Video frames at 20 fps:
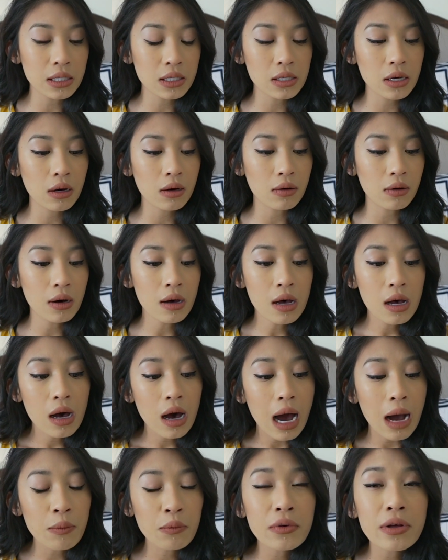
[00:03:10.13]
So
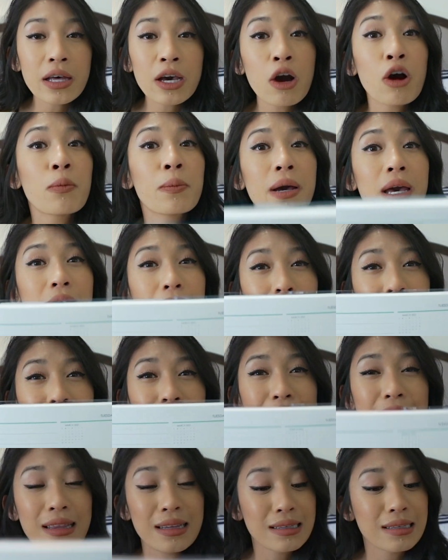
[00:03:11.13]
I'm really hoping
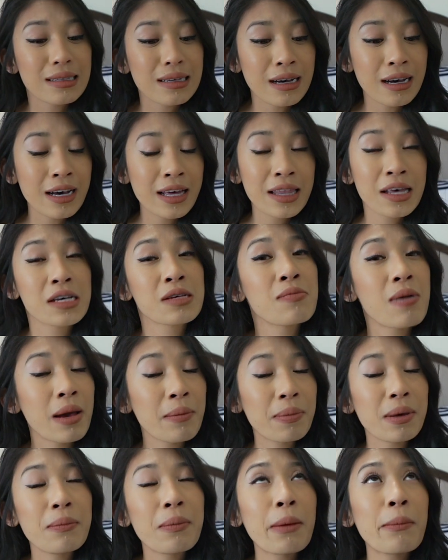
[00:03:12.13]
this might be my